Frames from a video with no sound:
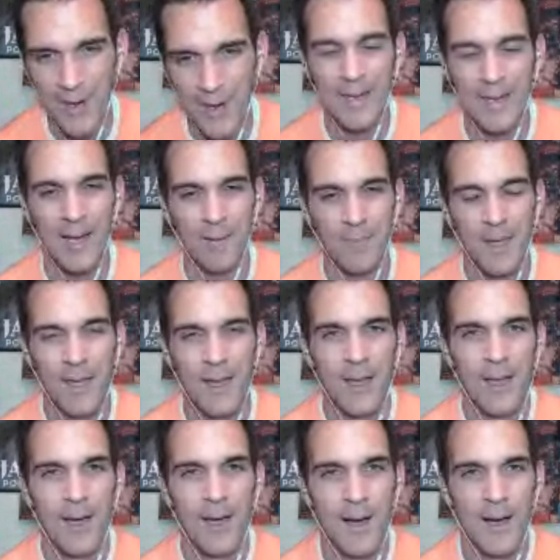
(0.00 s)
And
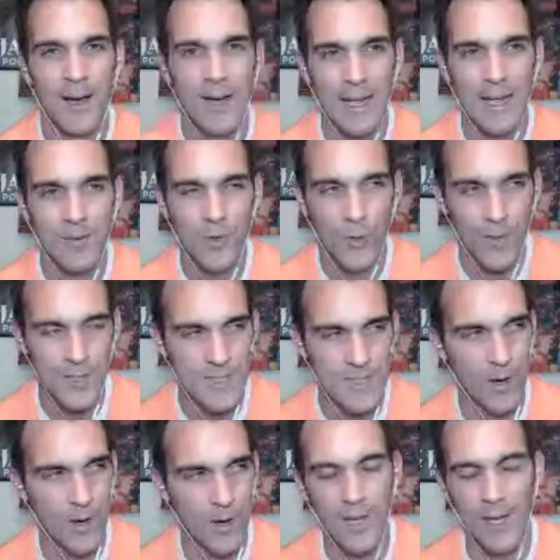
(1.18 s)
and Chris
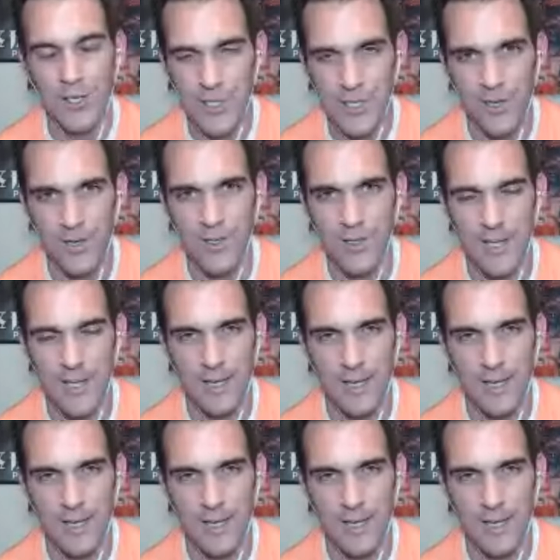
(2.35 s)
said, okay, cheers.